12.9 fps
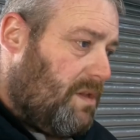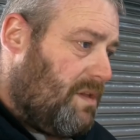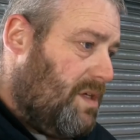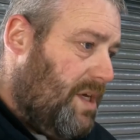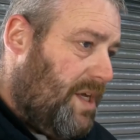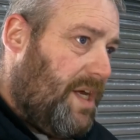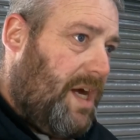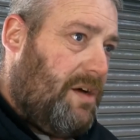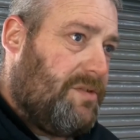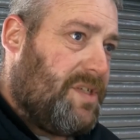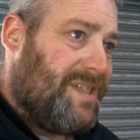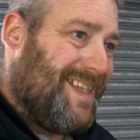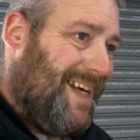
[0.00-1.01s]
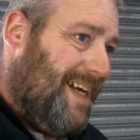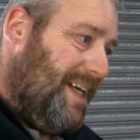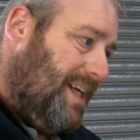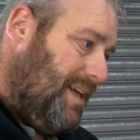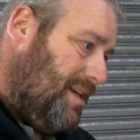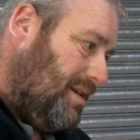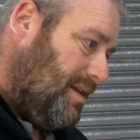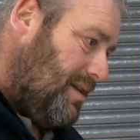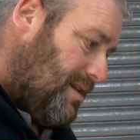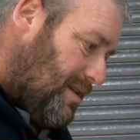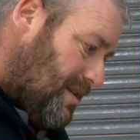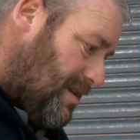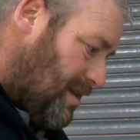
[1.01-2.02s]
get that on today,
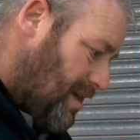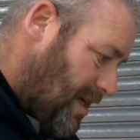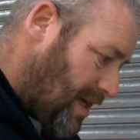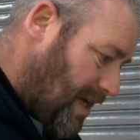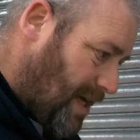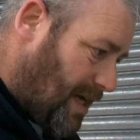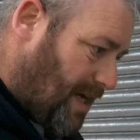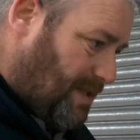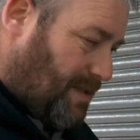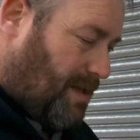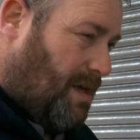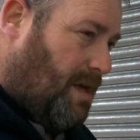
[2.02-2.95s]
and